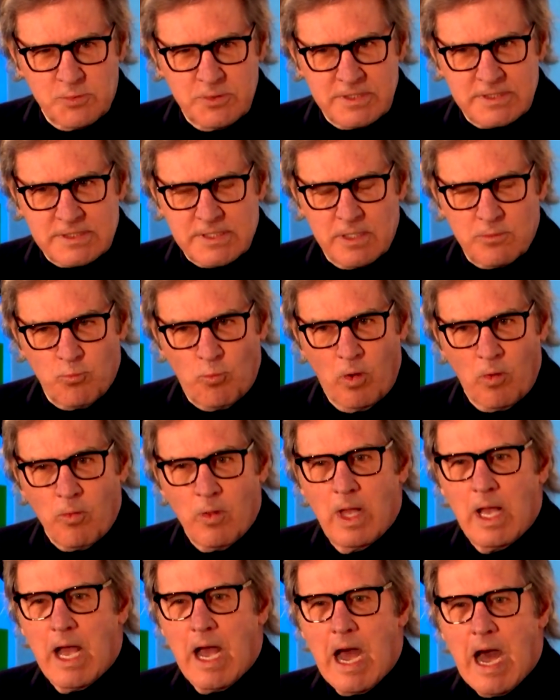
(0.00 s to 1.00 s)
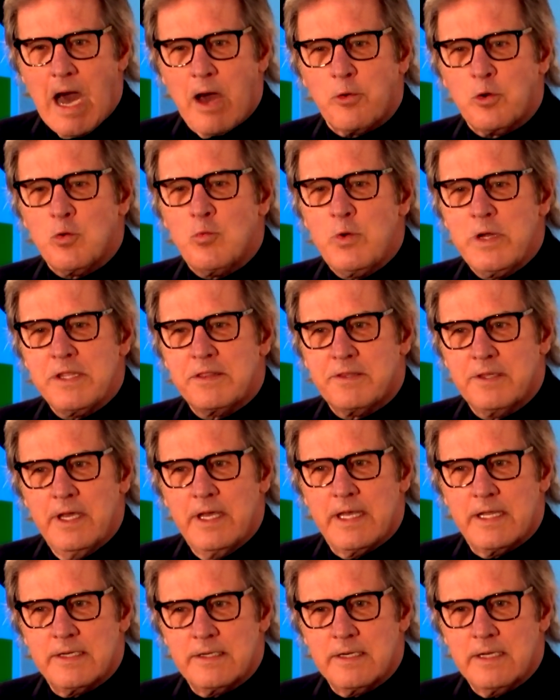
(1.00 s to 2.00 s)
We said, well, how do we
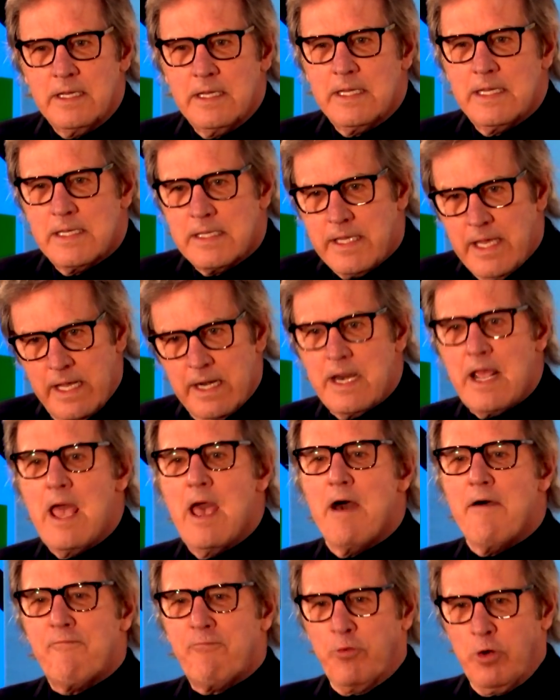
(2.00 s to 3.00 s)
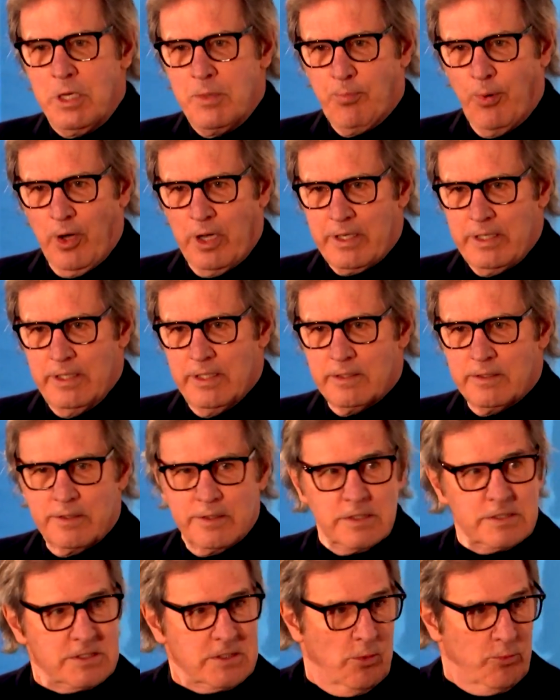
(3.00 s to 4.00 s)
then get everybody into
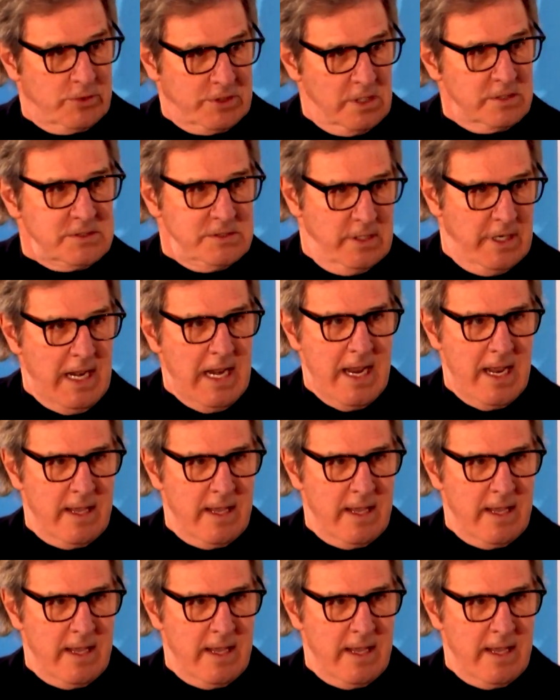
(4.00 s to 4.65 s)
this so it doesn't